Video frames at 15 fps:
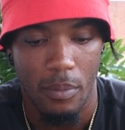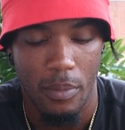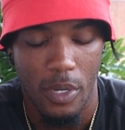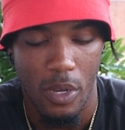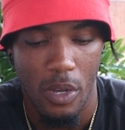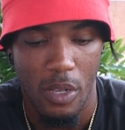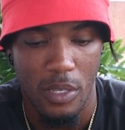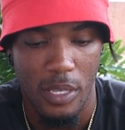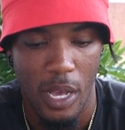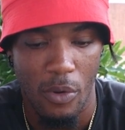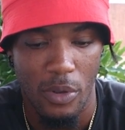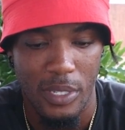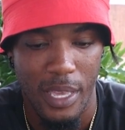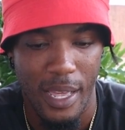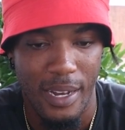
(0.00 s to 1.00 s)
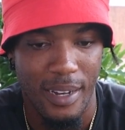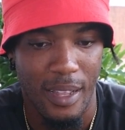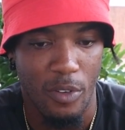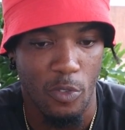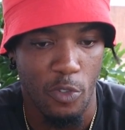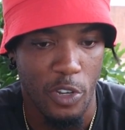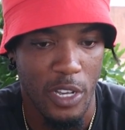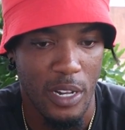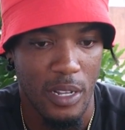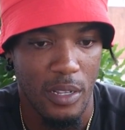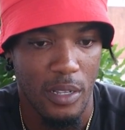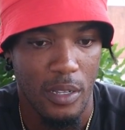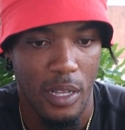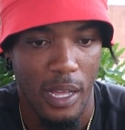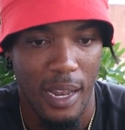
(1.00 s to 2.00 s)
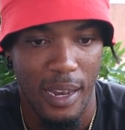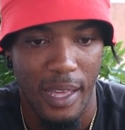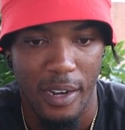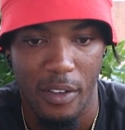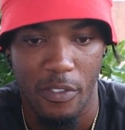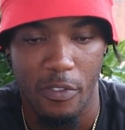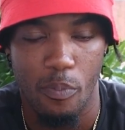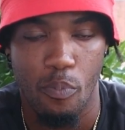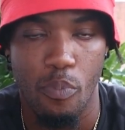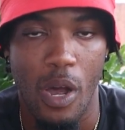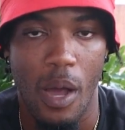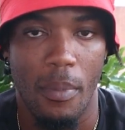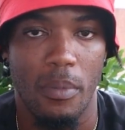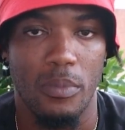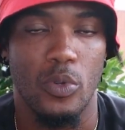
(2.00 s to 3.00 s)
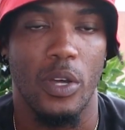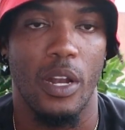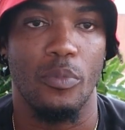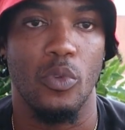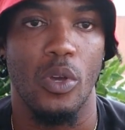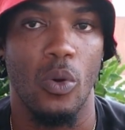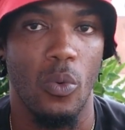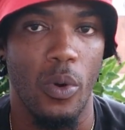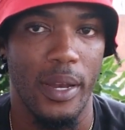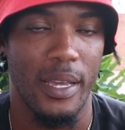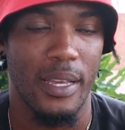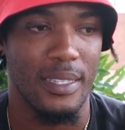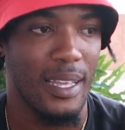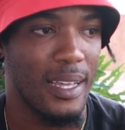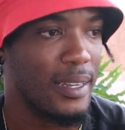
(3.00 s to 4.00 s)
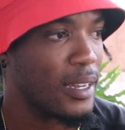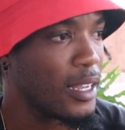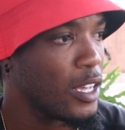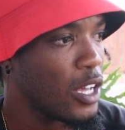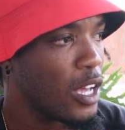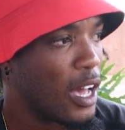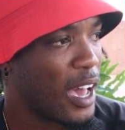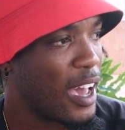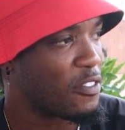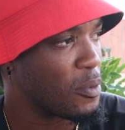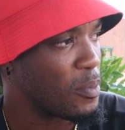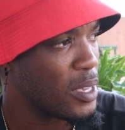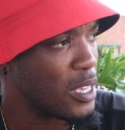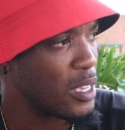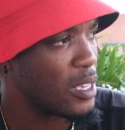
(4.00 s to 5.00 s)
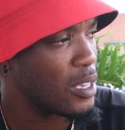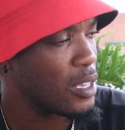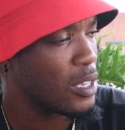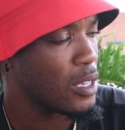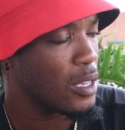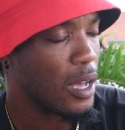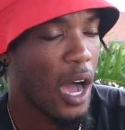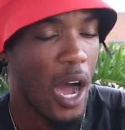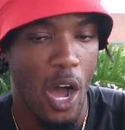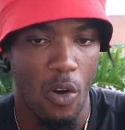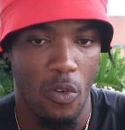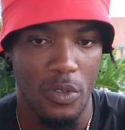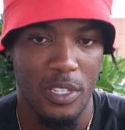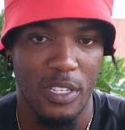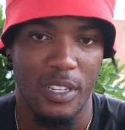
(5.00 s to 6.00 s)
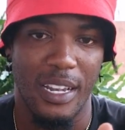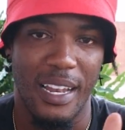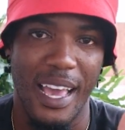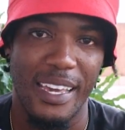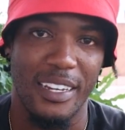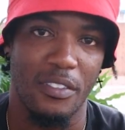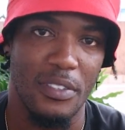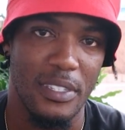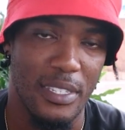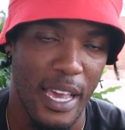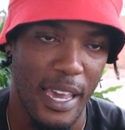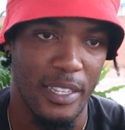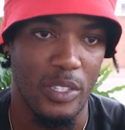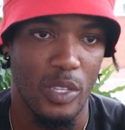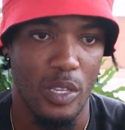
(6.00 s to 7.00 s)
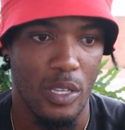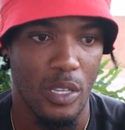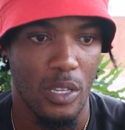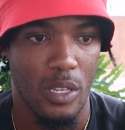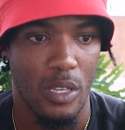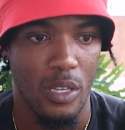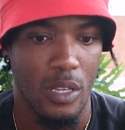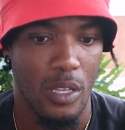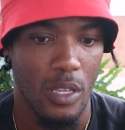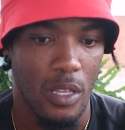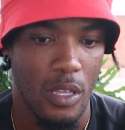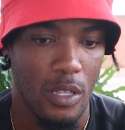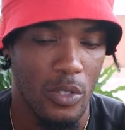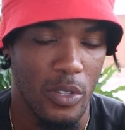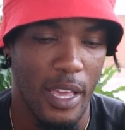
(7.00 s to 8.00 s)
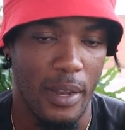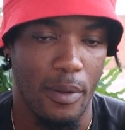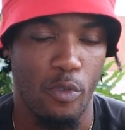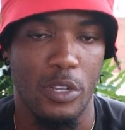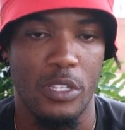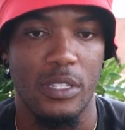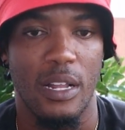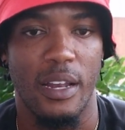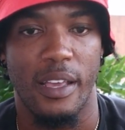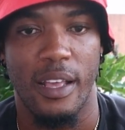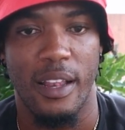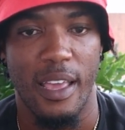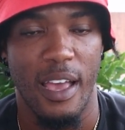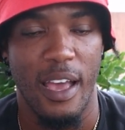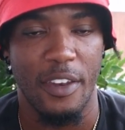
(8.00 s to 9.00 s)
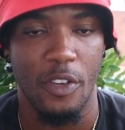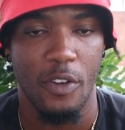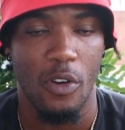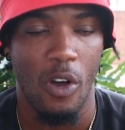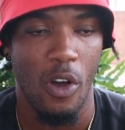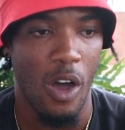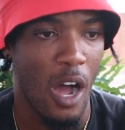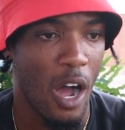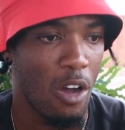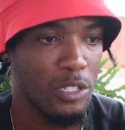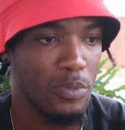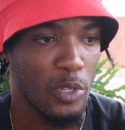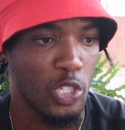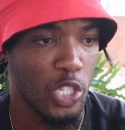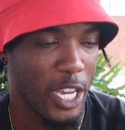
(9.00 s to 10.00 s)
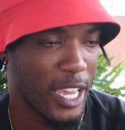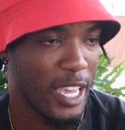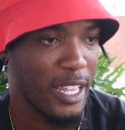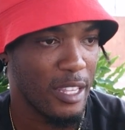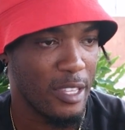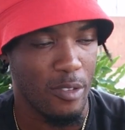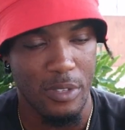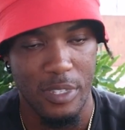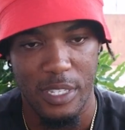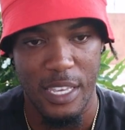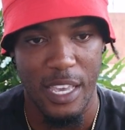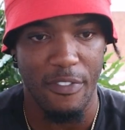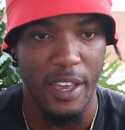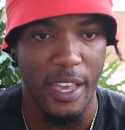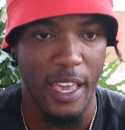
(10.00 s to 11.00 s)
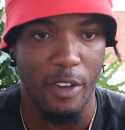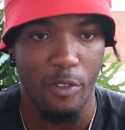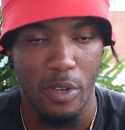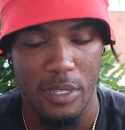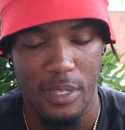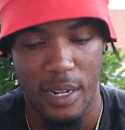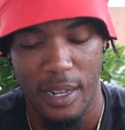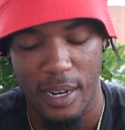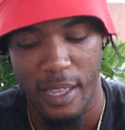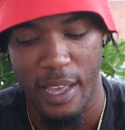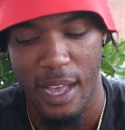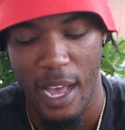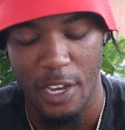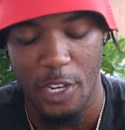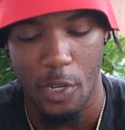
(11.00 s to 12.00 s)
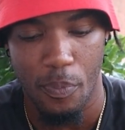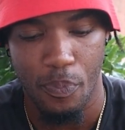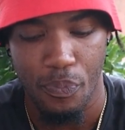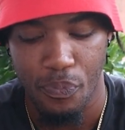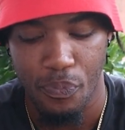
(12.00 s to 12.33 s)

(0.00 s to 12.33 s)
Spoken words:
because I was getting a lot of problems when I'm doing weddings, and I have to be always in line of sight to get crystal clear audio, or always be checking to see if I get crystal clear audio.